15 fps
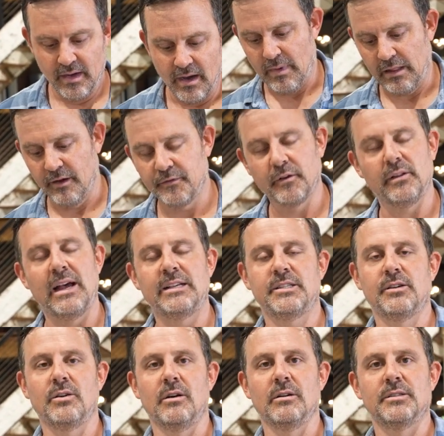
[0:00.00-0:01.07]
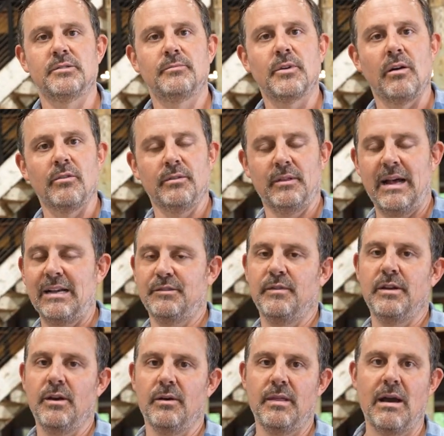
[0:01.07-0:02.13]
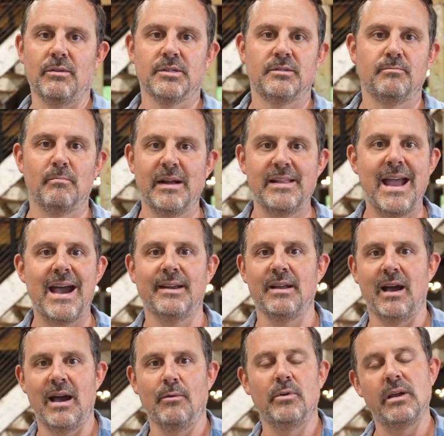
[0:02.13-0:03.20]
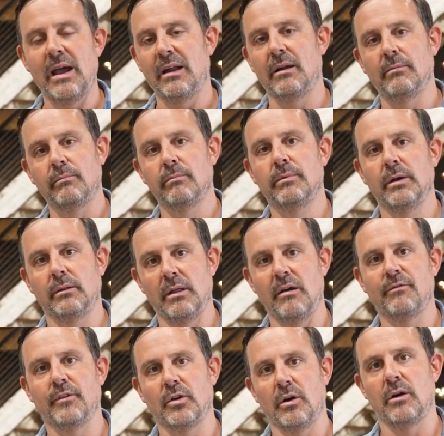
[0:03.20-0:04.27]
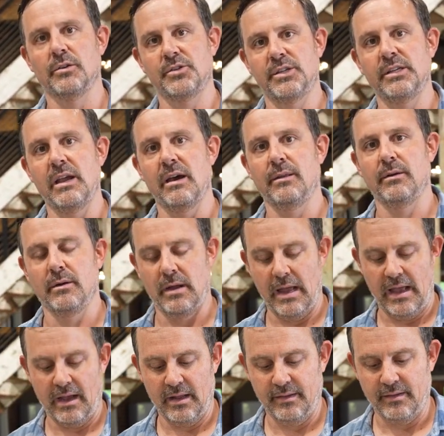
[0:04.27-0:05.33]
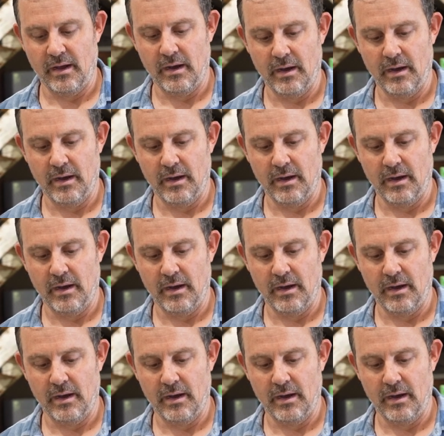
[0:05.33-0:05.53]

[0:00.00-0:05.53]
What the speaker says: My love for classic cars, covered in the last video, that was my dad and I. We had a real love for cars together. And